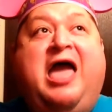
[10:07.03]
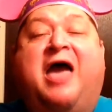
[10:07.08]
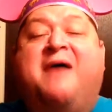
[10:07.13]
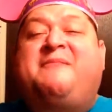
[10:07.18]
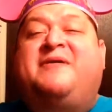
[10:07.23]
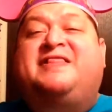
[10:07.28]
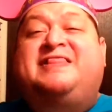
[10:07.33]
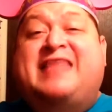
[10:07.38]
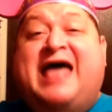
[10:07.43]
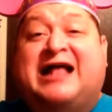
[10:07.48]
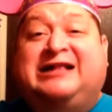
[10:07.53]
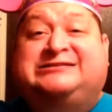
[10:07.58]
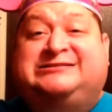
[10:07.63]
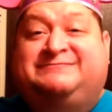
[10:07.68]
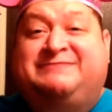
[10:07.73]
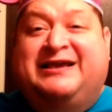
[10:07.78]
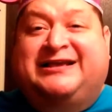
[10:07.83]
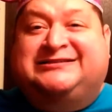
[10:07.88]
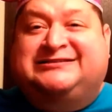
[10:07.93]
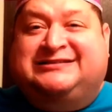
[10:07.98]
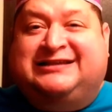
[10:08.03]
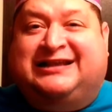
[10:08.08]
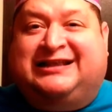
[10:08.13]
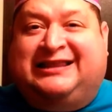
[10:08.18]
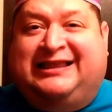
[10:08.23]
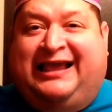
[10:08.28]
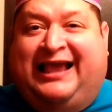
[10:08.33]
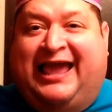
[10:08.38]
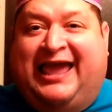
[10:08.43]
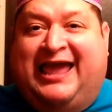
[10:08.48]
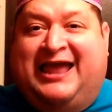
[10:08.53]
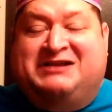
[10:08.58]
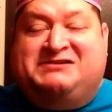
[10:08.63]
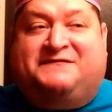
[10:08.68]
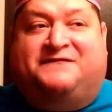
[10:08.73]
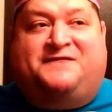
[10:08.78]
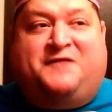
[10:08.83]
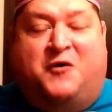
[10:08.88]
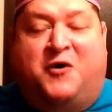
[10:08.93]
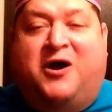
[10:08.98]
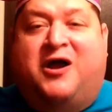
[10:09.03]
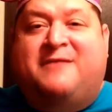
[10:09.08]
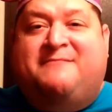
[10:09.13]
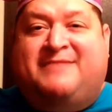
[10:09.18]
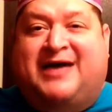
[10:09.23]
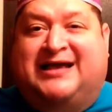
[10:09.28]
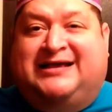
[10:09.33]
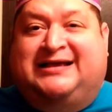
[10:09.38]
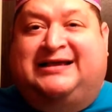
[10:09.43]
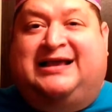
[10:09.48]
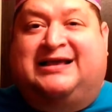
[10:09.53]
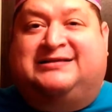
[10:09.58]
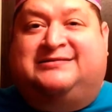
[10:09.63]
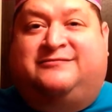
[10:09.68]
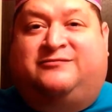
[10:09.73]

But that's basically it for my